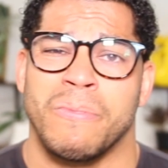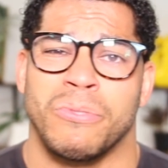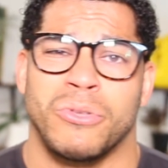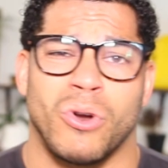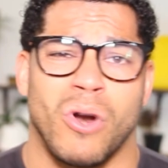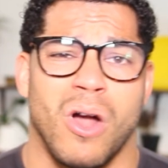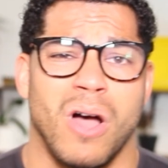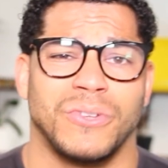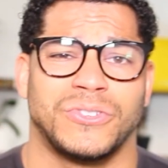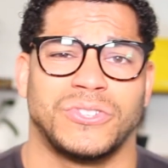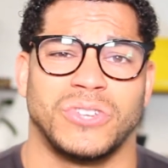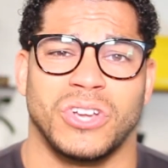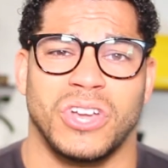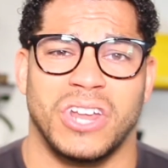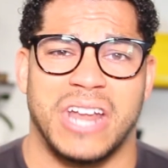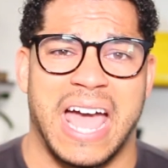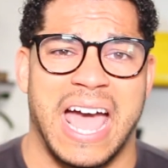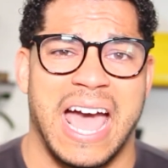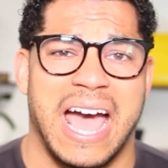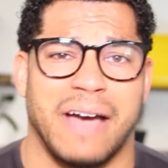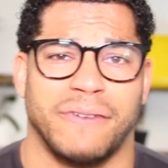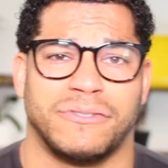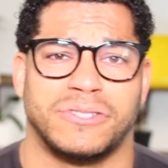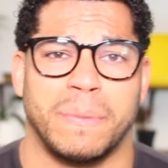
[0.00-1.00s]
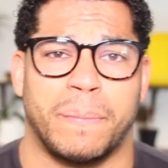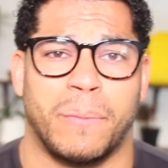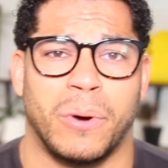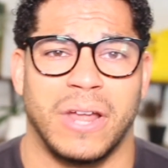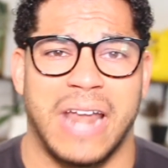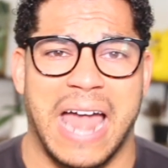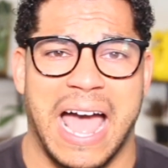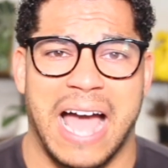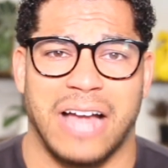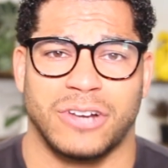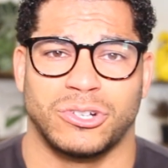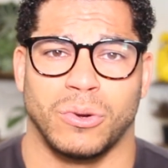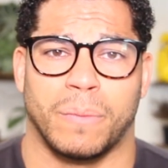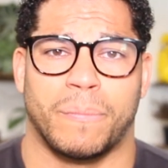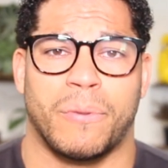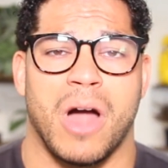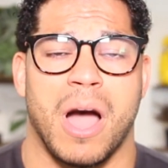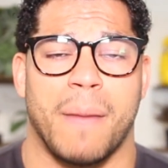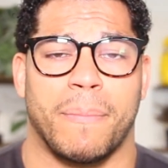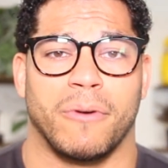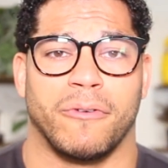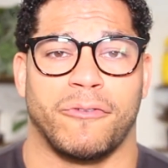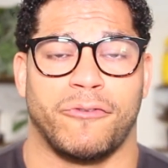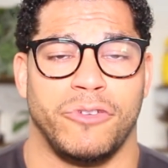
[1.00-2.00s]
You're also going to have to put actual
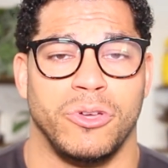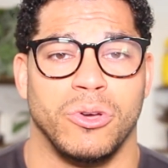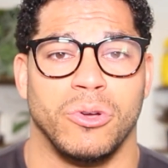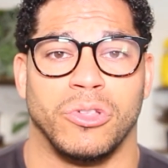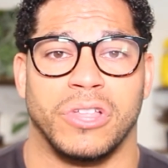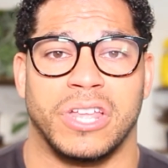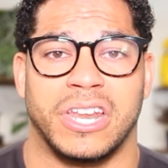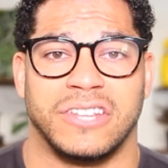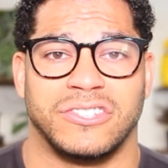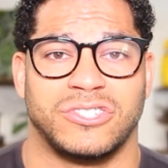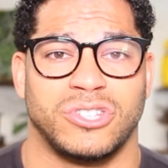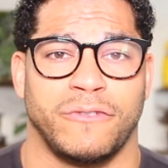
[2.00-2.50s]
proper fuel in.